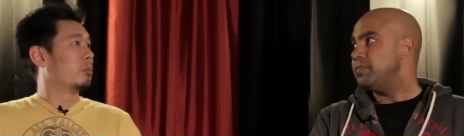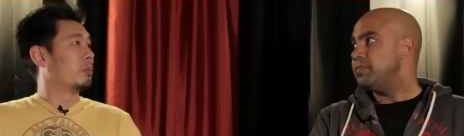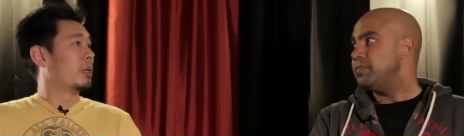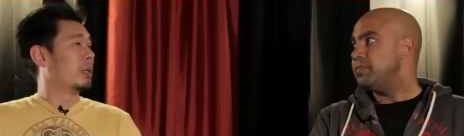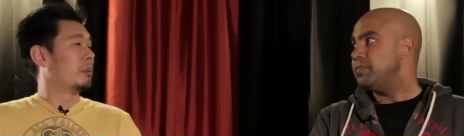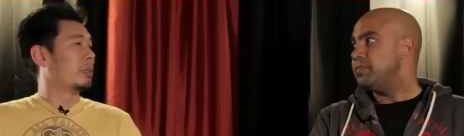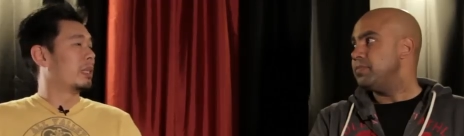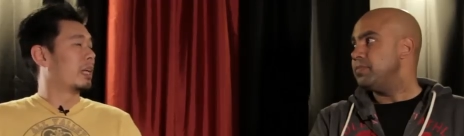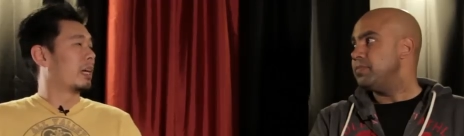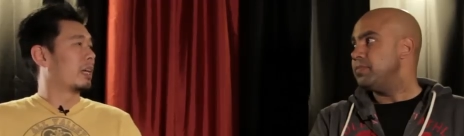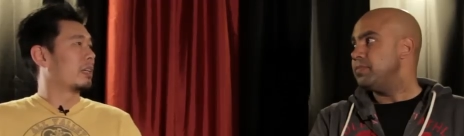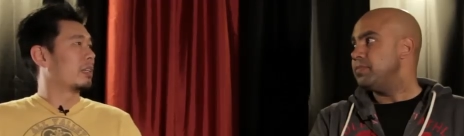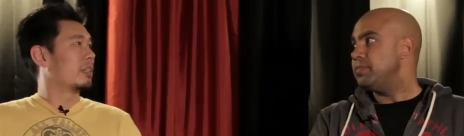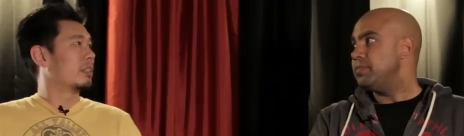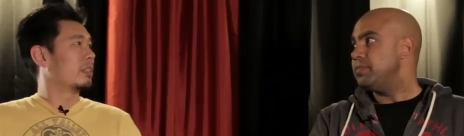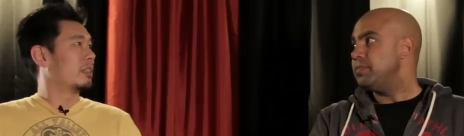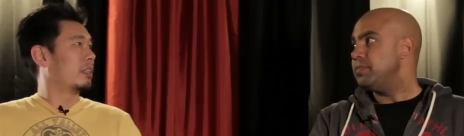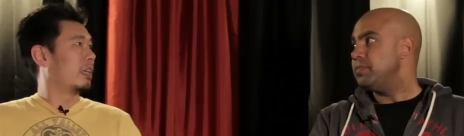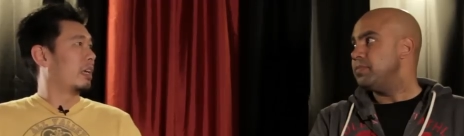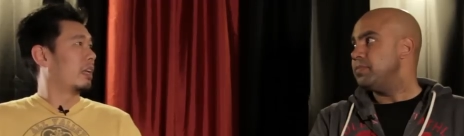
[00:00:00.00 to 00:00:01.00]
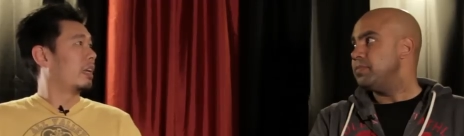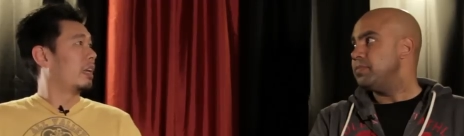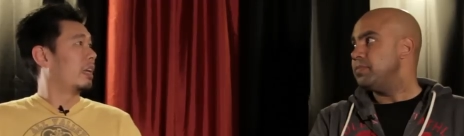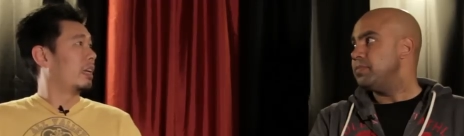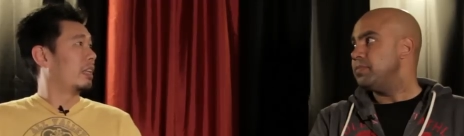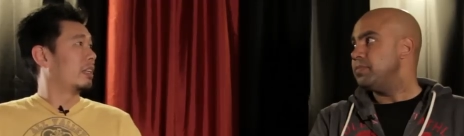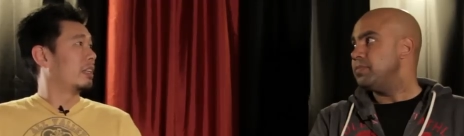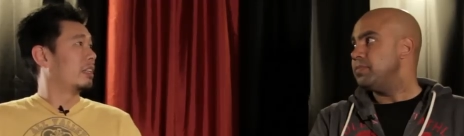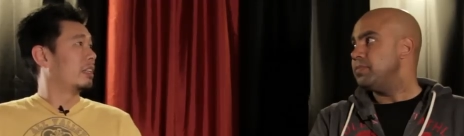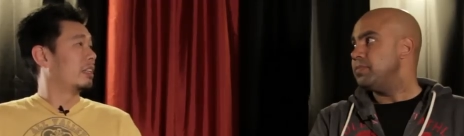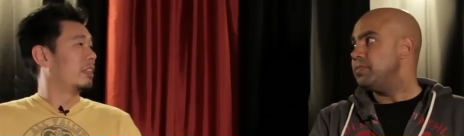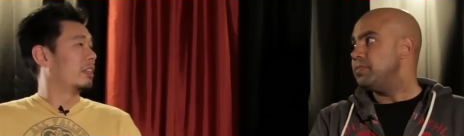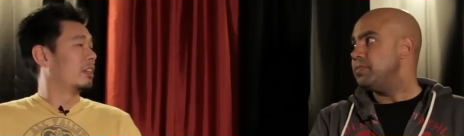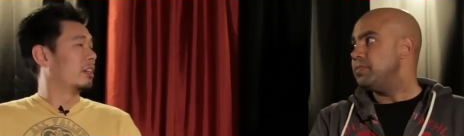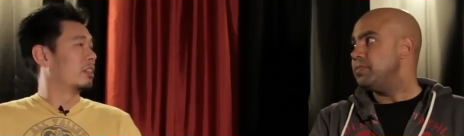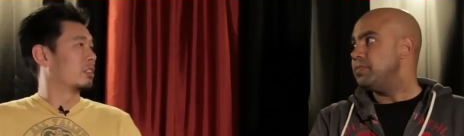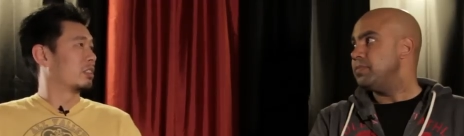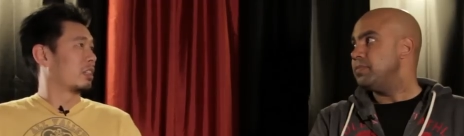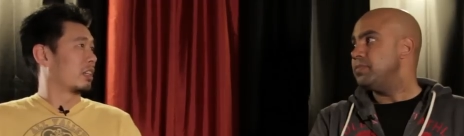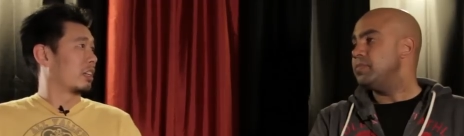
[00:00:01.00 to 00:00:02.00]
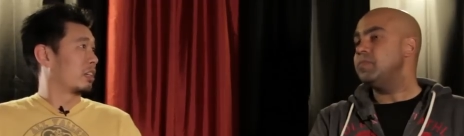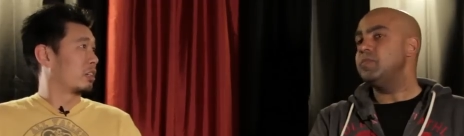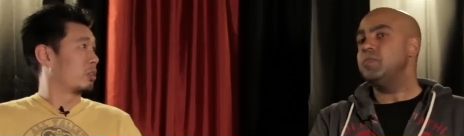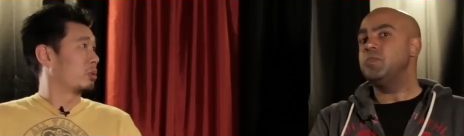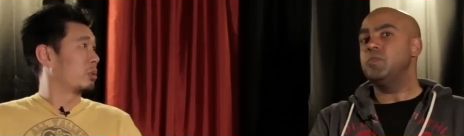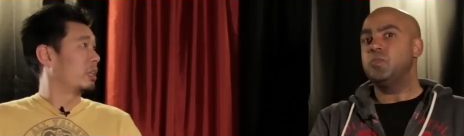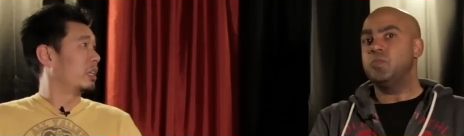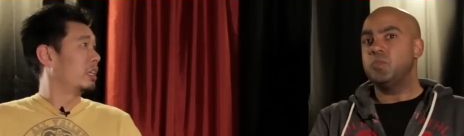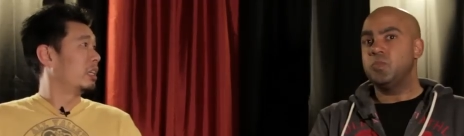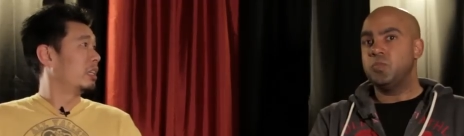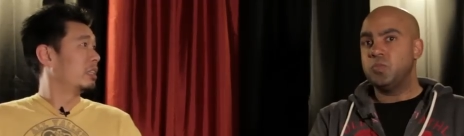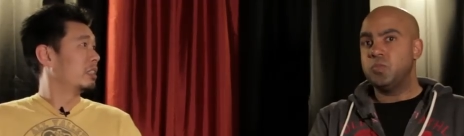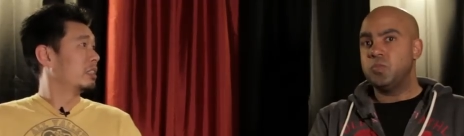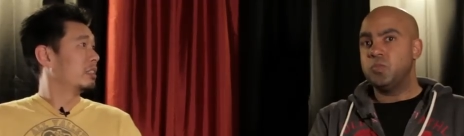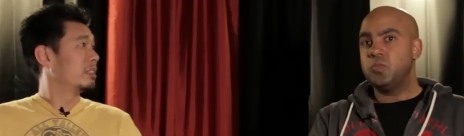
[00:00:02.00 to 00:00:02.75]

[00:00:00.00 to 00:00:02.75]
Speaker 1: maybe that alien in there is like a Kree.